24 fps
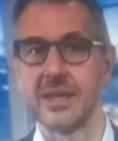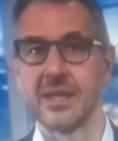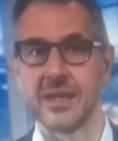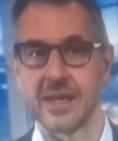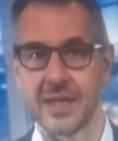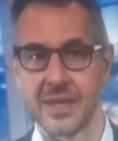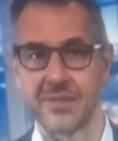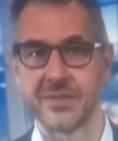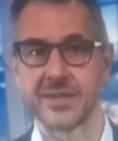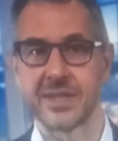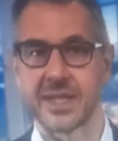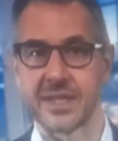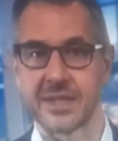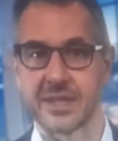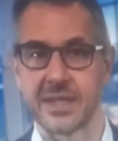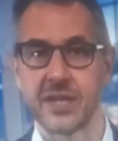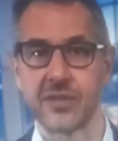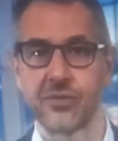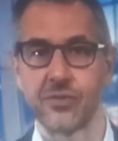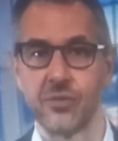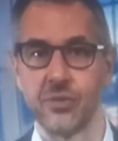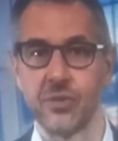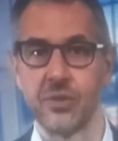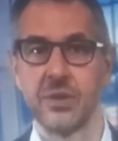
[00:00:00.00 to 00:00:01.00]
if
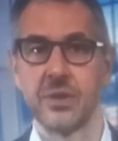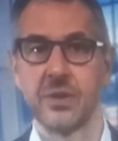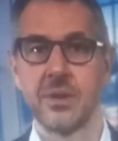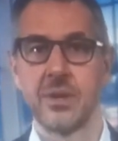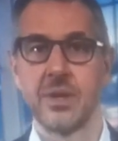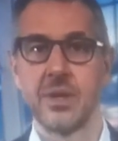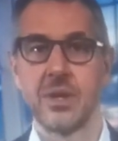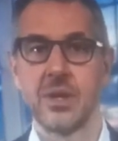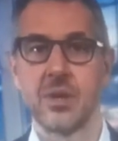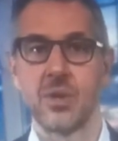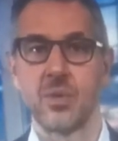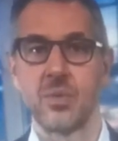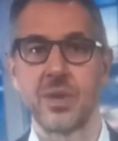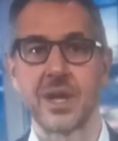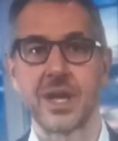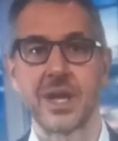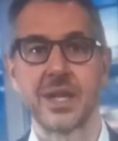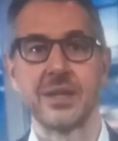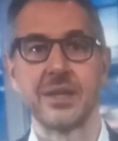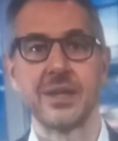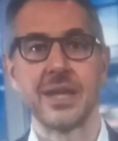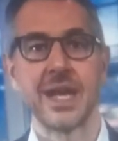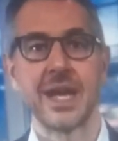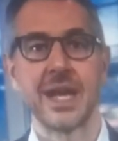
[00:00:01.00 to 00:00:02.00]
successful, we
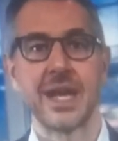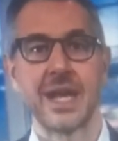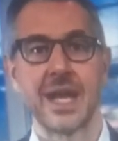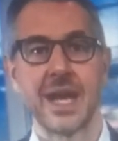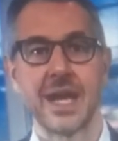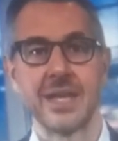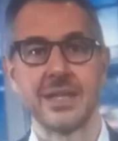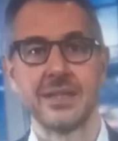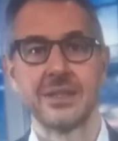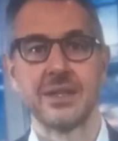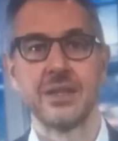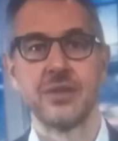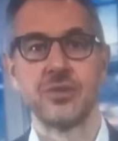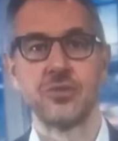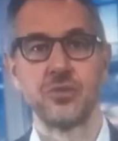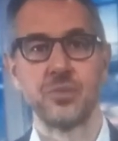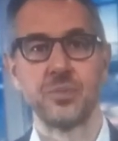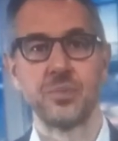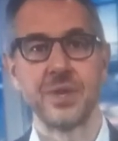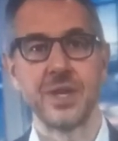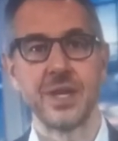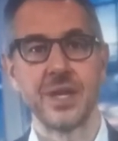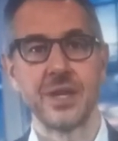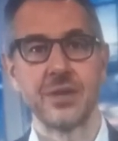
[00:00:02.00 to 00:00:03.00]
can realize
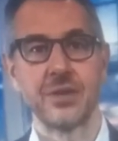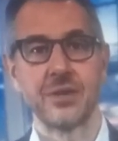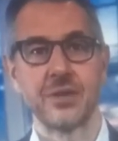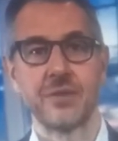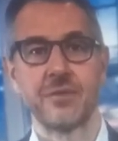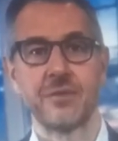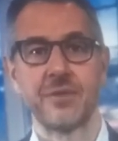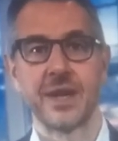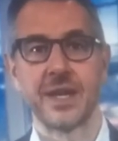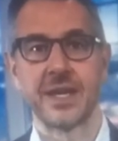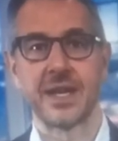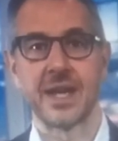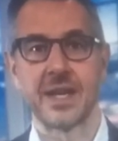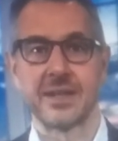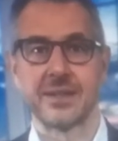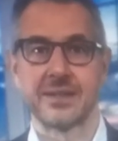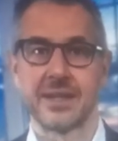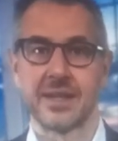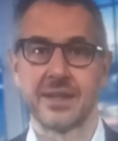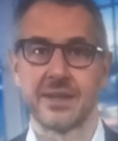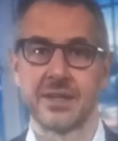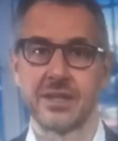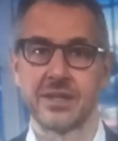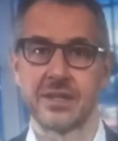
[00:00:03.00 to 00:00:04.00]
superior
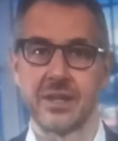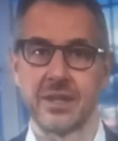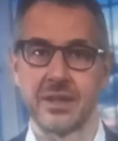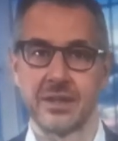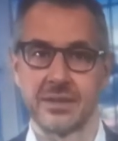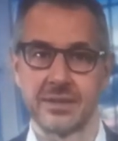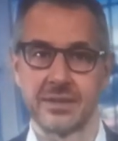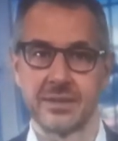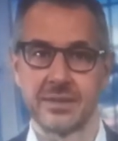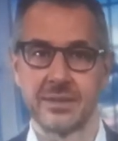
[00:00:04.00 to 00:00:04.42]
financial results.